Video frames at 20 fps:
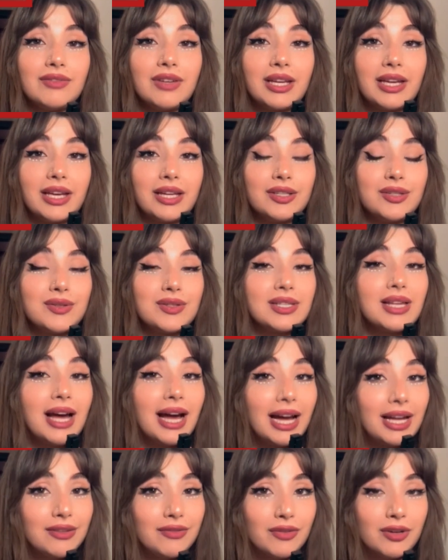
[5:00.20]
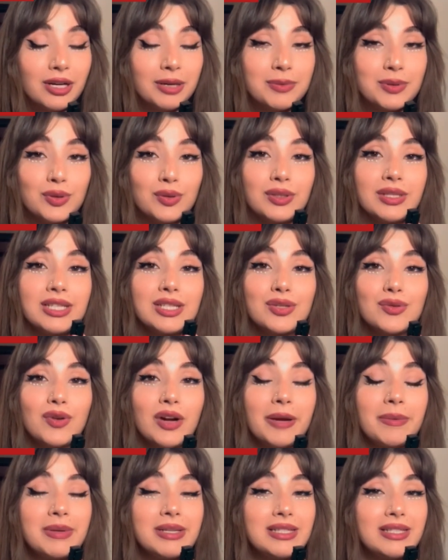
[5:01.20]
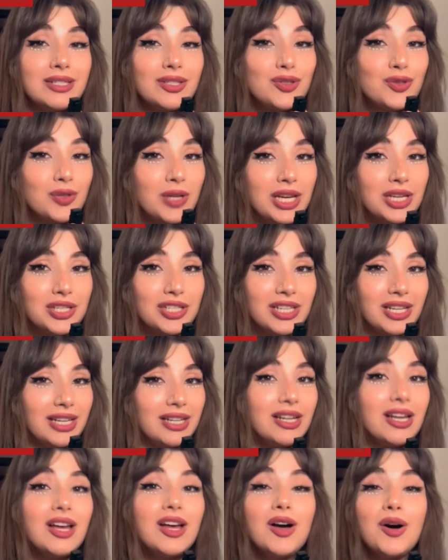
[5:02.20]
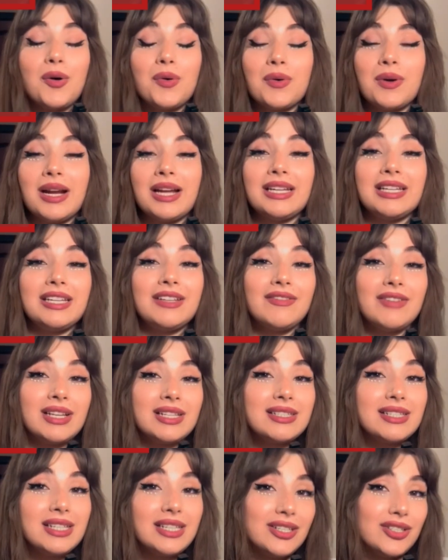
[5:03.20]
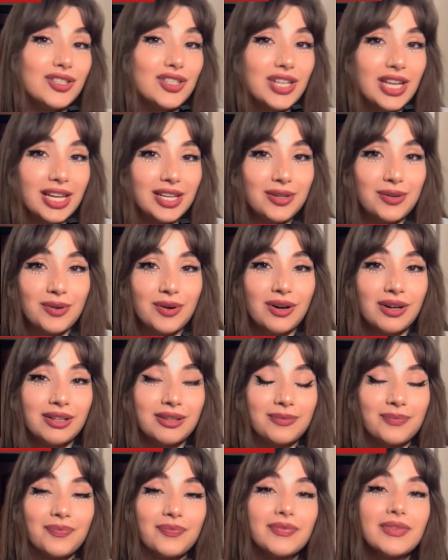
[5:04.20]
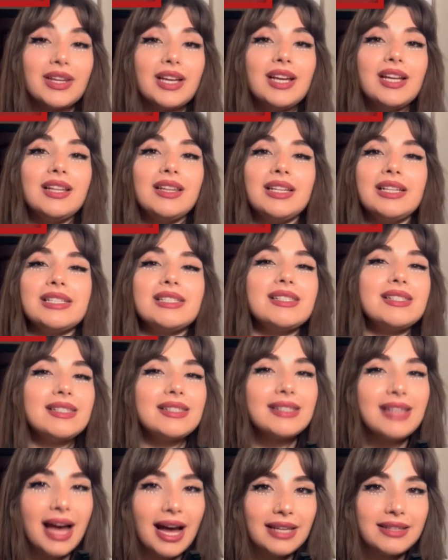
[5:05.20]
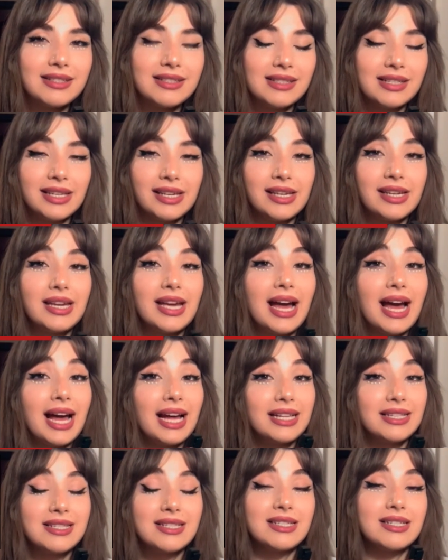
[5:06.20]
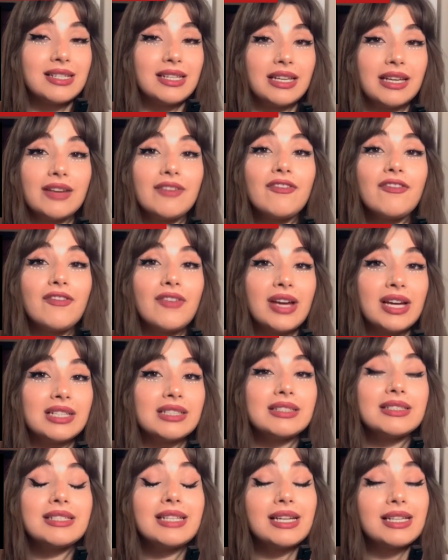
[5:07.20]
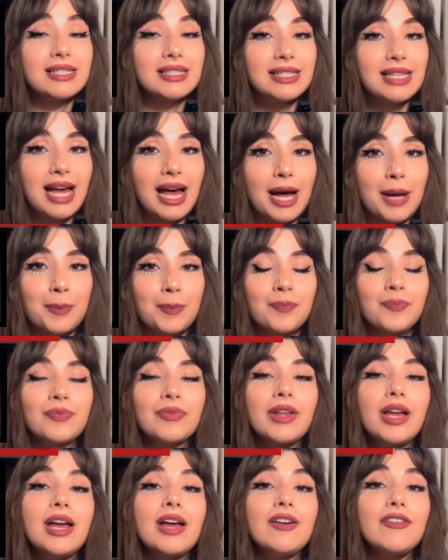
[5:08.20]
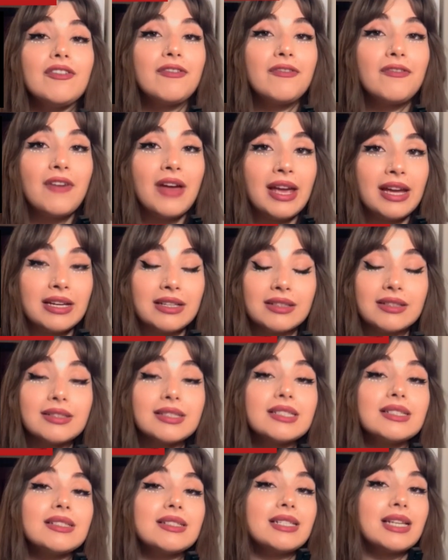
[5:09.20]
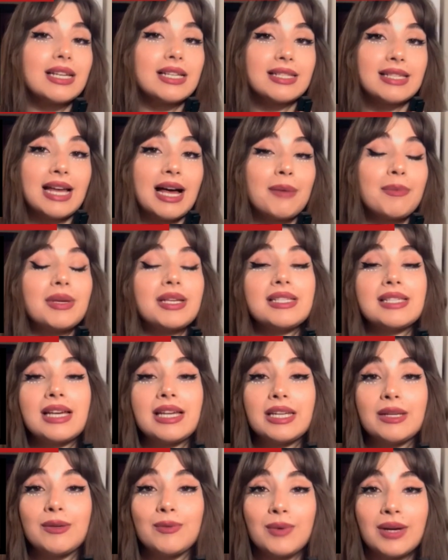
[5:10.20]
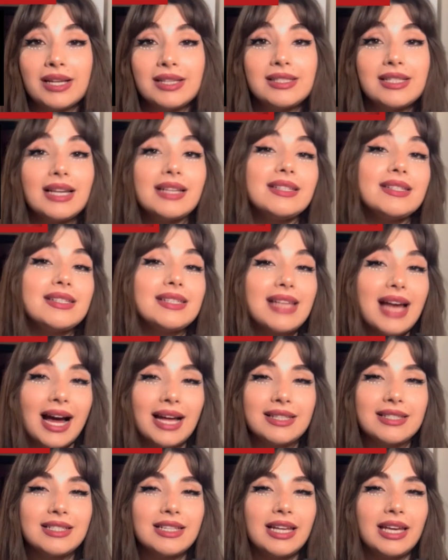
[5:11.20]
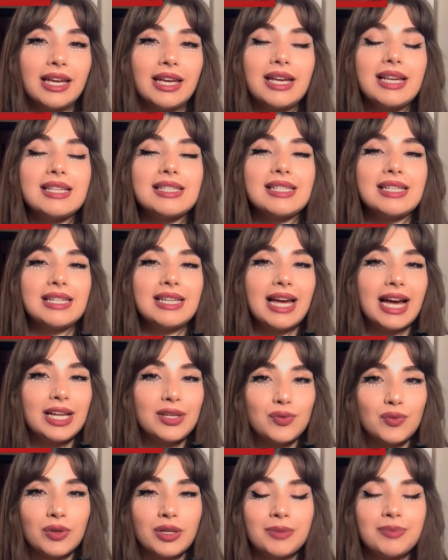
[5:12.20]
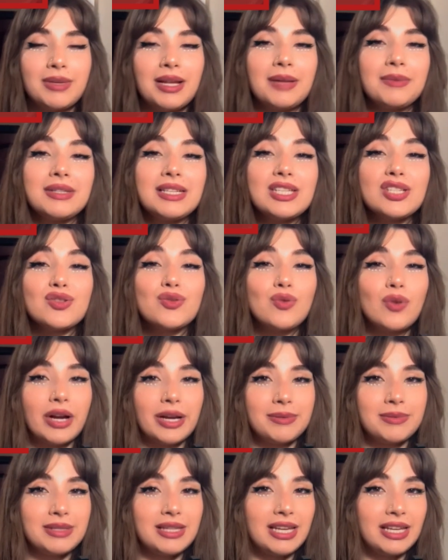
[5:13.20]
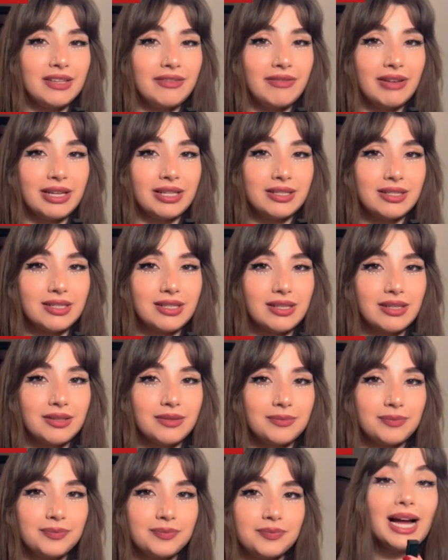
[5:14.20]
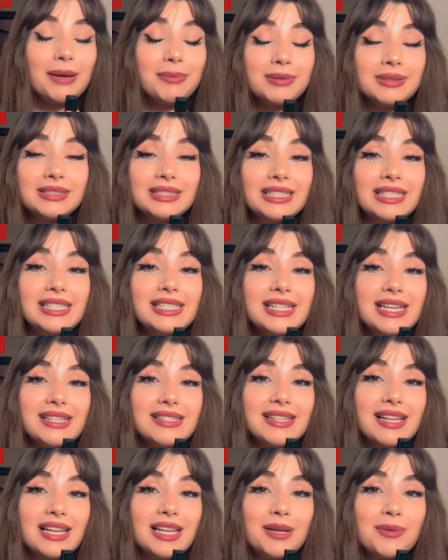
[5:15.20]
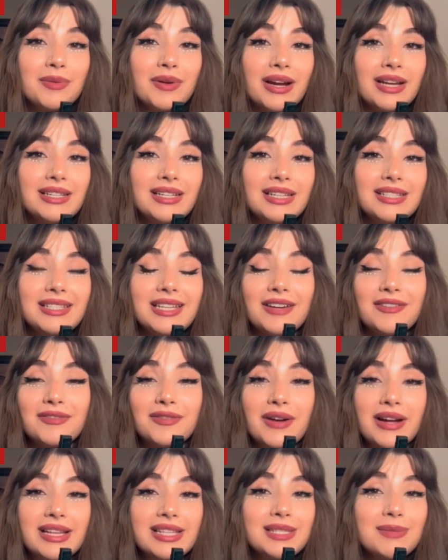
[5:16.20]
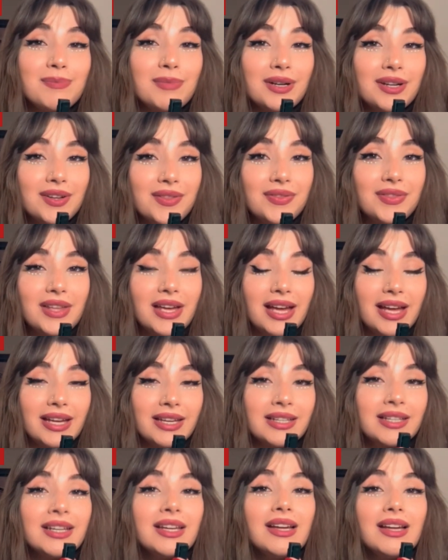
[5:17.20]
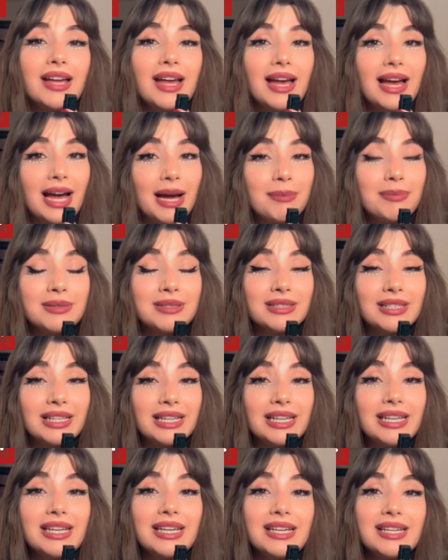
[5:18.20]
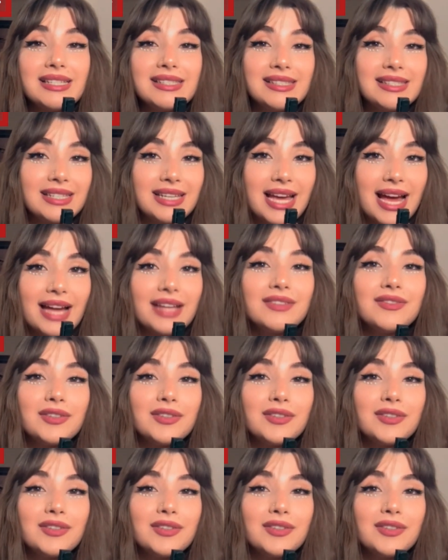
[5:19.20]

that we can use adverbs to describe a situation or an event in general. Like, sadly, Anthony failed the exam. Failed the exam is an event, and sadly is an adverb that describes the event. Happily, they celebrated their friend's birthday. Happily is the